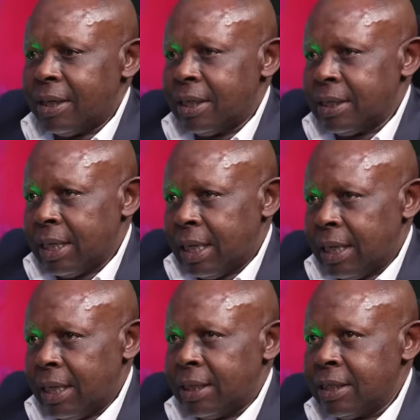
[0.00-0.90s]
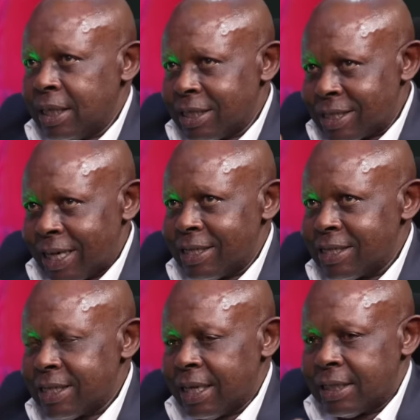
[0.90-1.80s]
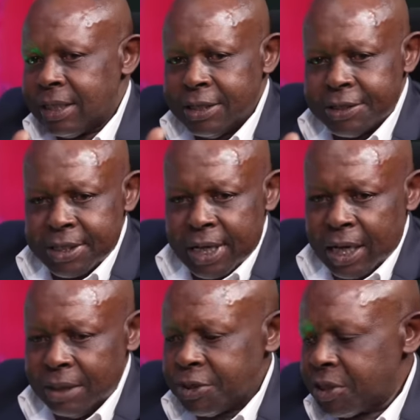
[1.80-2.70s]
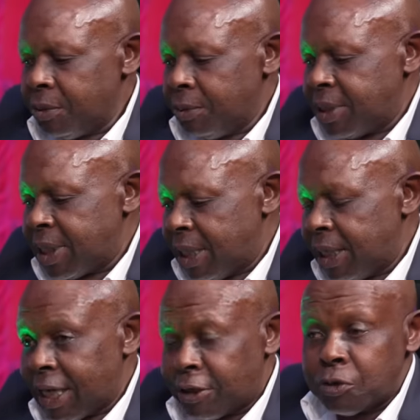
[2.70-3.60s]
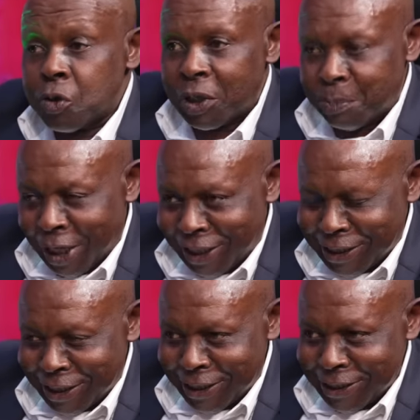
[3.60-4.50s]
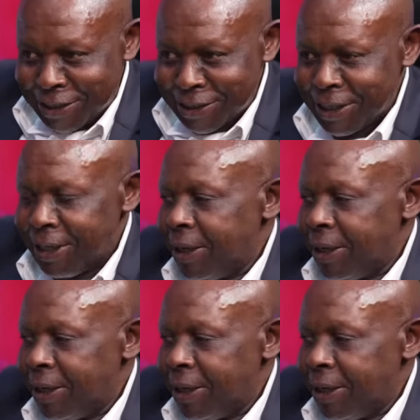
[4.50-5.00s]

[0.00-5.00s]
in, uh, in the sense that each time she would take, it had to do with maintenance.